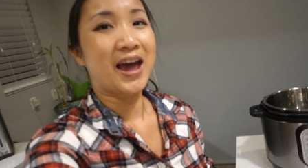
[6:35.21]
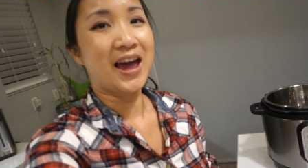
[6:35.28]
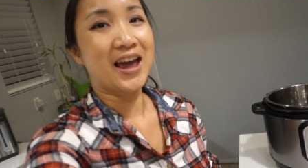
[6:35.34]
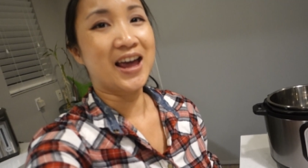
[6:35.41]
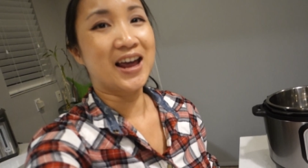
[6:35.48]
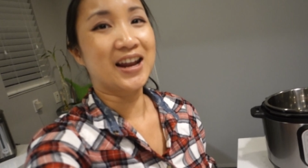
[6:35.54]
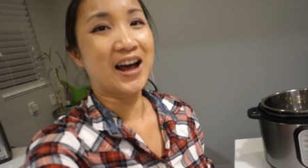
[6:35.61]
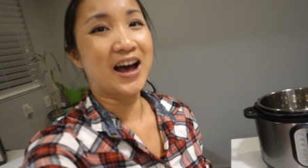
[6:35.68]

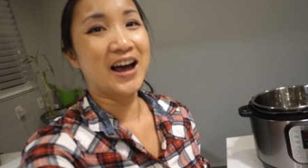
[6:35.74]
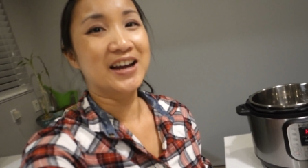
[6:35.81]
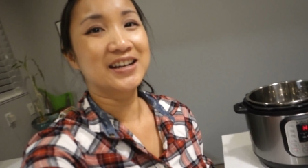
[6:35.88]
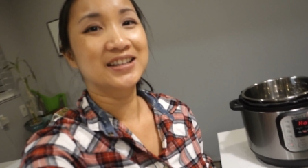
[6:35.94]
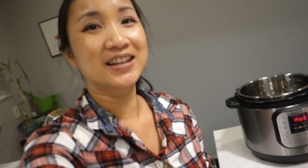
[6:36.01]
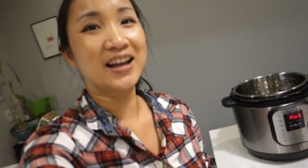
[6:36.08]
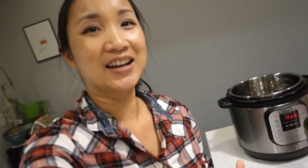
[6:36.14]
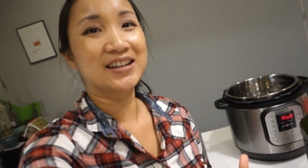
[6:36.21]
and I
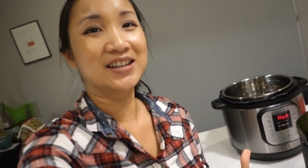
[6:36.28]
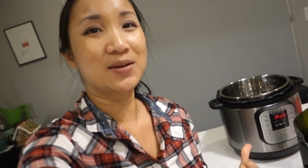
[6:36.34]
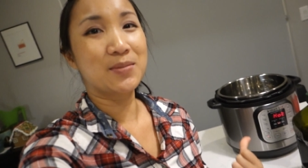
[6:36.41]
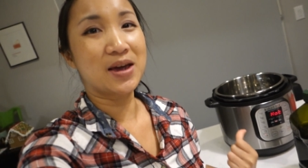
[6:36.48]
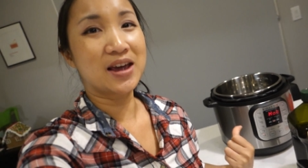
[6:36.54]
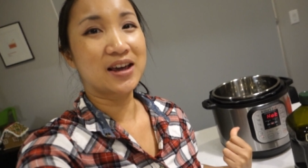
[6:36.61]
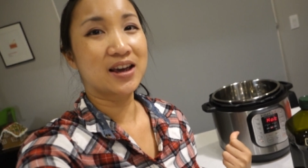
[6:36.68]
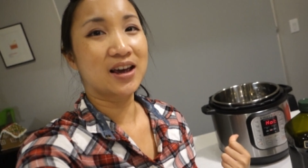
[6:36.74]
decided to
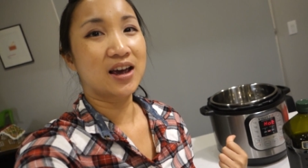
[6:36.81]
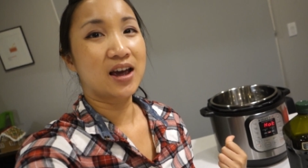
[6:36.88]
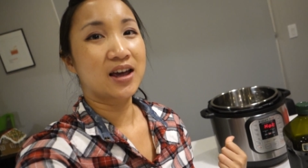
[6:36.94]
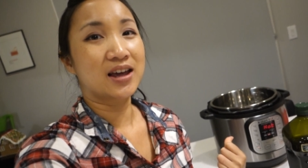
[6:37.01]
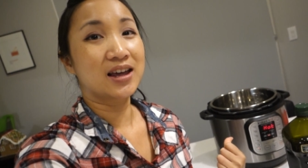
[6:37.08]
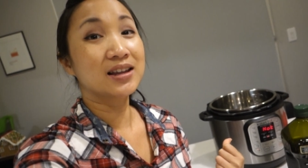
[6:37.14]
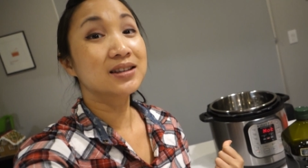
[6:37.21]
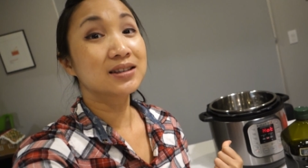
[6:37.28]
make
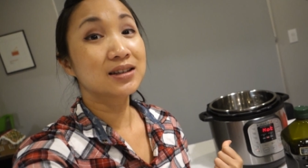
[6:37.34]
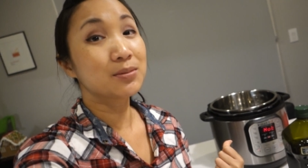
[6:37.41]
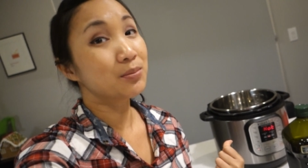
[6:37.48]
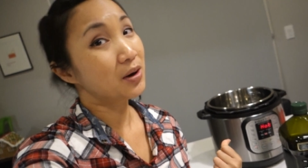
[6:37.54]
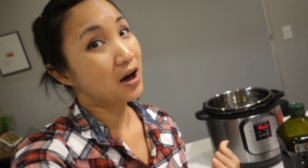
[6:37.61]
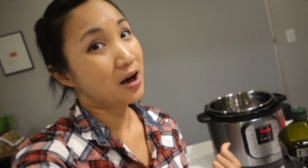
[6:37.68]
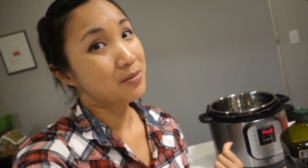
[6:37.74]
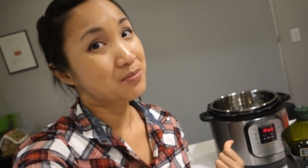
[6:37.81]
Instant
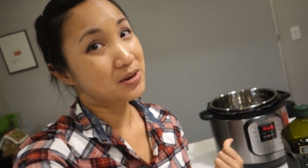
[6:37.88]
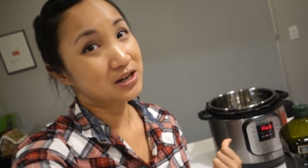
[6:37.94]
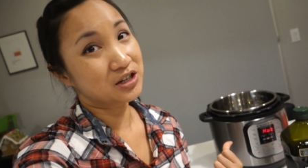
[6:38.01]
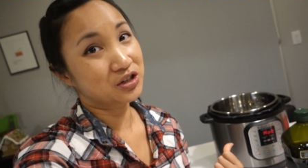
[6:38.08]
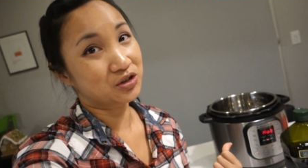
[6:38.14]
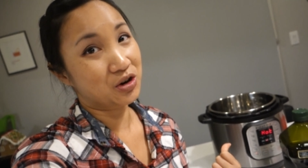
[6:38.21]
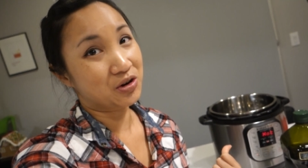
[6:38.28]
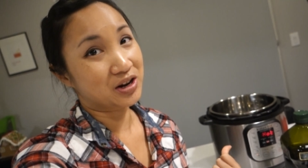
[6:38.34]
Pot
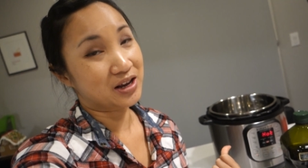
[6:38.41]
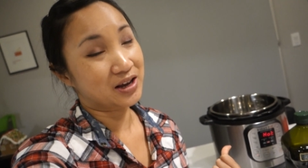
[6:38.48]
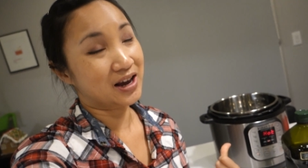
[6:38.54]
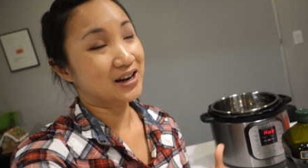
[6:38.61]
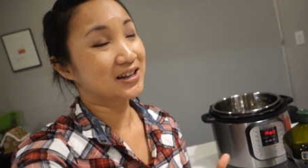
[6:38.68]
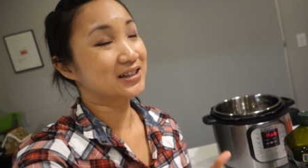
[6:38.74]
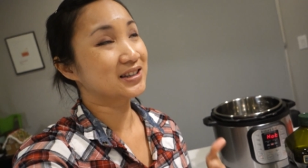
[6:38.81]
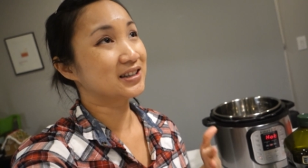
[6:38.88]
minestrone,
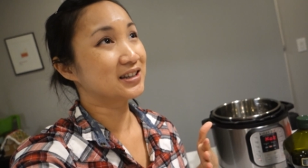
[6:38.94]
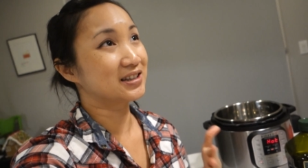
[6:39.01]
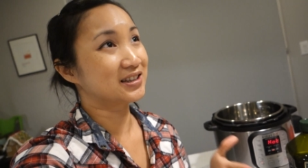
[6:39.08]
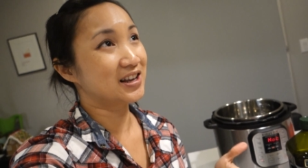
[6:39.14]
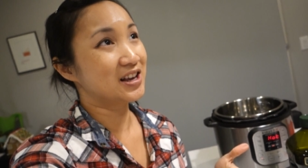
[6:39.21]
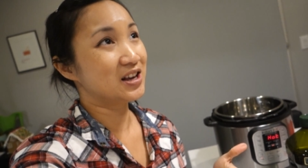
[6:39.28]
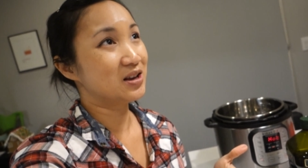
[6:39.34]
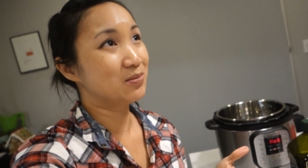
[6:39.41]
and it's the
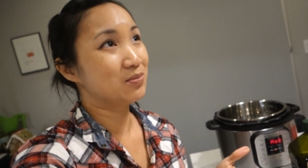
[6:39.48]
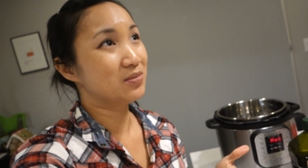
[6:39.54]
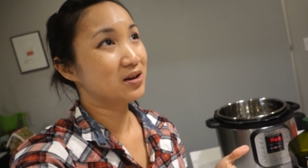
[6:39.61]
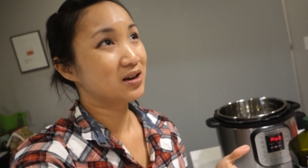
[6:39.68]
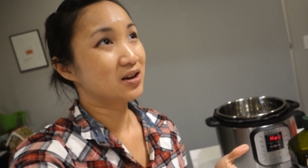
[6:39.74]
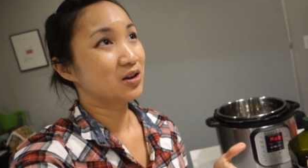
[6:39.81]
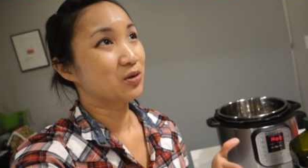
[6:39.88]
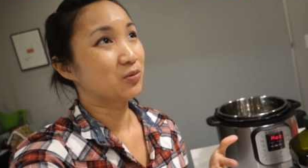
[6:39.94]
same
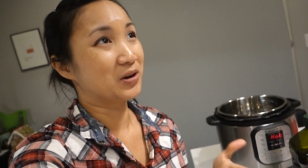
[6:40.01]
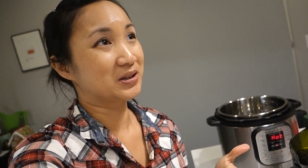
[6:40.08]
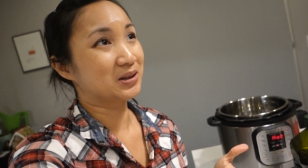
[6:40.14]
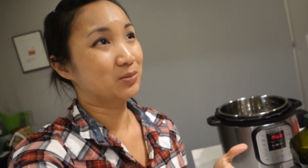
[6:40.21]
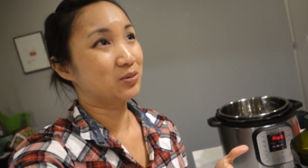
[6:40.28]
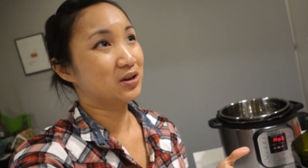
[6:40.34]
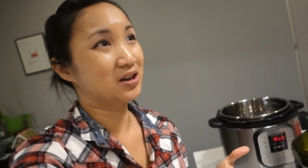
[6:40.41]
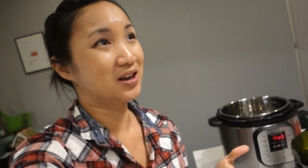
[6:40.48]

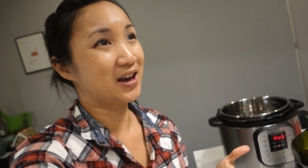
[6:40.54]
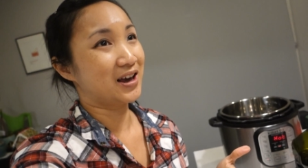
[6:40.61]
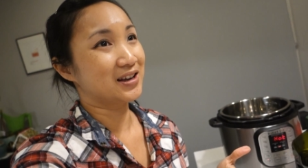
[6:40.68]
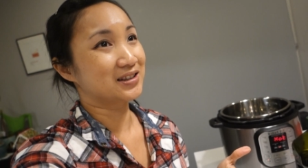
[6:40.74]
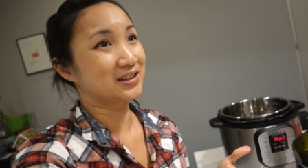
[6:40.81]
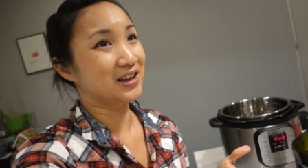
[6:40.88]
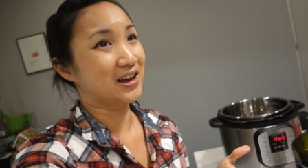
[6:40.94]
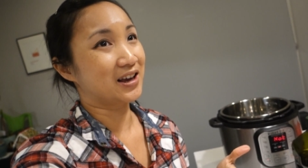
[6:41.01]
recipe
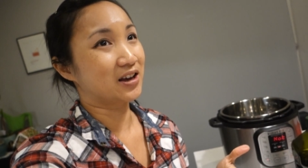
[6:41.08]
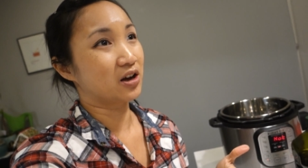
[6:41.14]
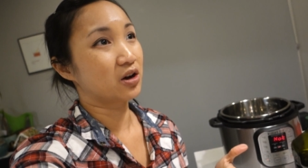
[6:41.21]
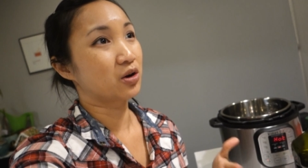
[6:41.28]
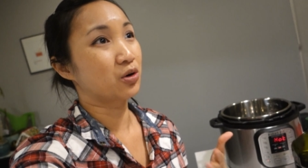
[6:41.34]
as like